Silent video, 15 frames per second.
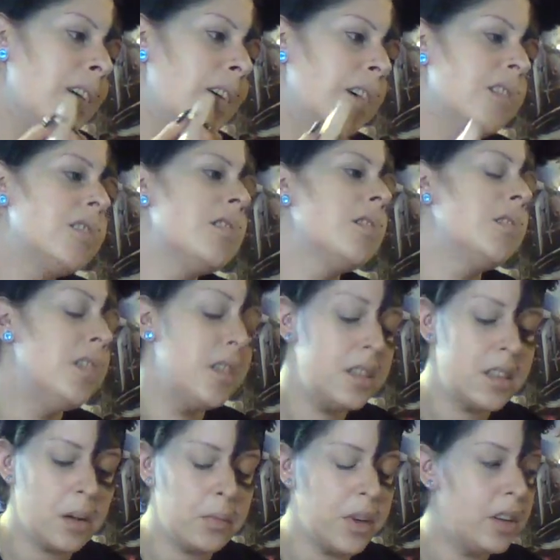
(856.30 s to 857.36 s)
So in
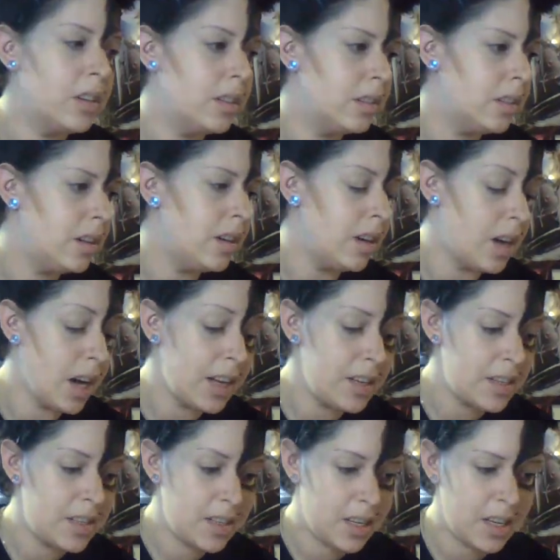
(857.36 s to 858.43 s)
December
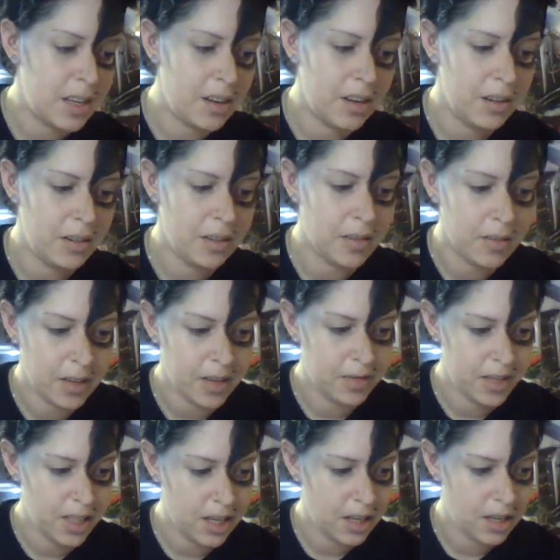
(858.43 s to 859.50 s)
1950,